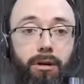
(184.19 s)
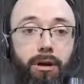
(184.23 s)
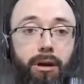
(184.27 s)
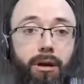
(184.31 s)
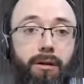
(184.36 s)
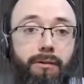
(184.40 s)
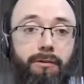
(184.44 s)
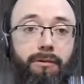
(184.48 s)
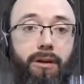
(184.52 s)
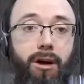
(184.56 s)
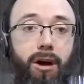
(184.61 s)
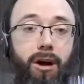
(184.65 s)

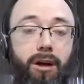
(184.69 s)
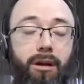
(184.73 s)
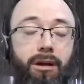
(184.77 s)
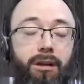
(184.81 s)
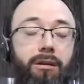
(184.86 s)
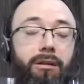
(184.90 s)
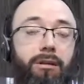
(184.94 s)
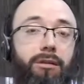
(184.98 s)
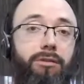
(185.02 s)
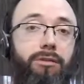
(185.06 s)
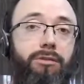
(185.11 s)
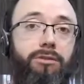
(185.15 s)
of
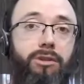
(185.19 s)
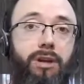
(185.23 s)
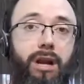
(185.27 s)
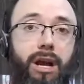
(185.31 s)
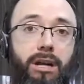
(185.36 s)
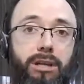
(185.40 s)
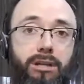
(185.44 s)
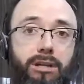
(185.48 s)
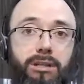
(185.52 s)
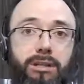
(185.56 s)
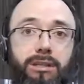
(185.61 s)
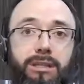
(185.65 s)
article
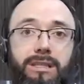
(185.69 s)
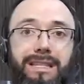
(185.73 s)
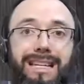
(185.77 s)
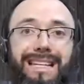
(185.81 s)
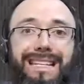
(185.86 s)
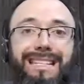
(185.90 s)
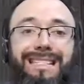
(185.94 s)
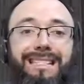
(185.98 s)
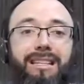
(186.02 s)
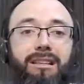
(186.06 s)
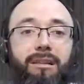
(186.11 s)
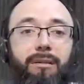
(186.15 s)
contractions
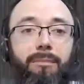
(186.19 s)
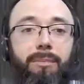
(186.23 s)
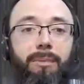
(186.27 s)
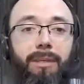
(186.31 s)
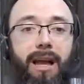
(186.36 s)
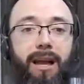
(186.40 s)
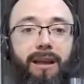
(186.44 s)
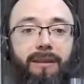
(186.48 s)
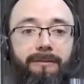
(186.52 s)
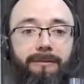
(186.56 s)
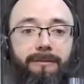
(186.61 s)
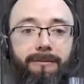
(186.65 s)
still apply
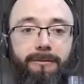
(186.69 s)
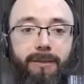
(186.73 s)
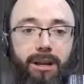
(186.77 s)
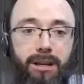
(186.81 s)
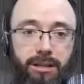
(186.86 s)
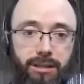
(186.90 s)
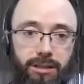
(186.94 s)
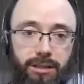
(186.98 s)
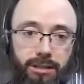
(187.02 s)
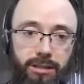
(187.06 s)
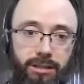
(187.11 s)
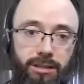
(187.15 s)
in
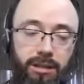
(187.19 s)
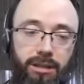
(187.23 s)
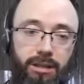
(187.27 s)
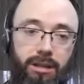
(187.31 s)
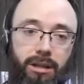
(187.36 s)
French.